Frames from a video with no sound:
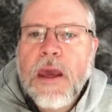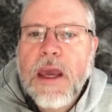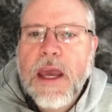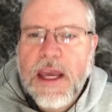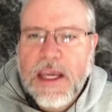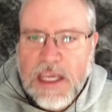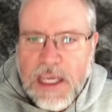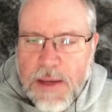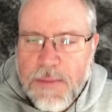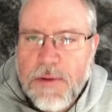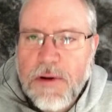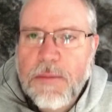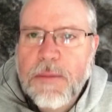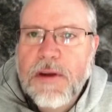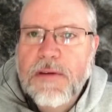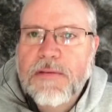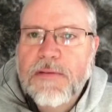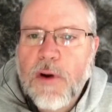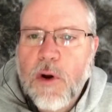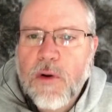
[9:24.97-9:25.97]
and keeping them
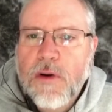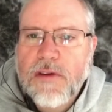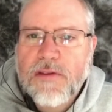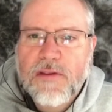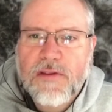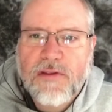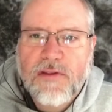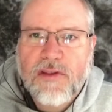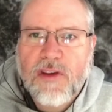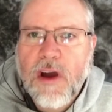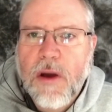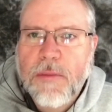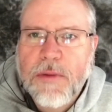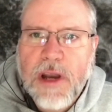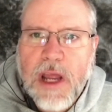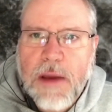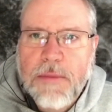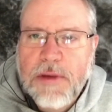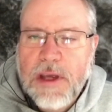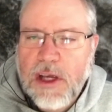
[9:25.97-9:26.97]
in focus as they're coming
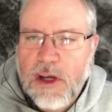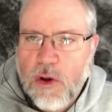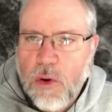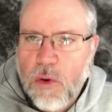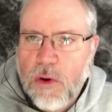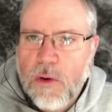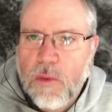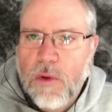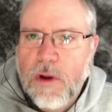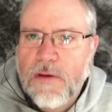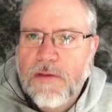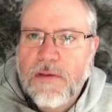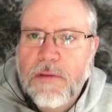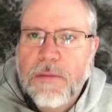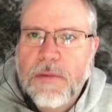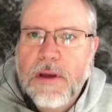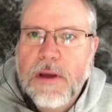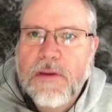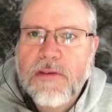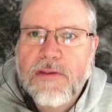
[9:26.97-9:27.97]
at me and going away from me.